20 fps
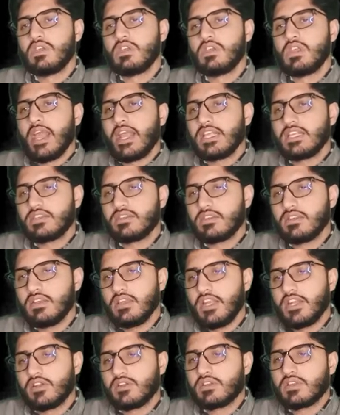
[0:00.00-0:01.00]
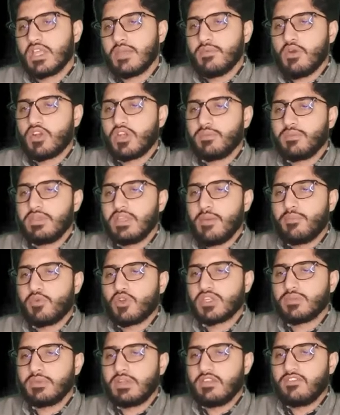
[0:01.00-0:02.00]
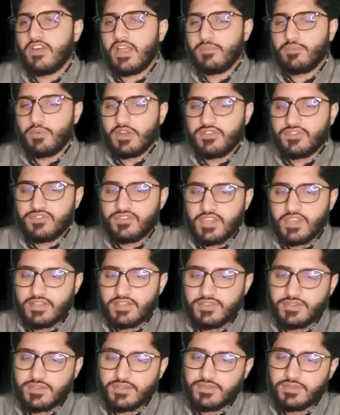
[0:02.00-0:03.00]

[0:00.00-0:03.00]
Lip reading: I guess it came out to be approximately 5.6.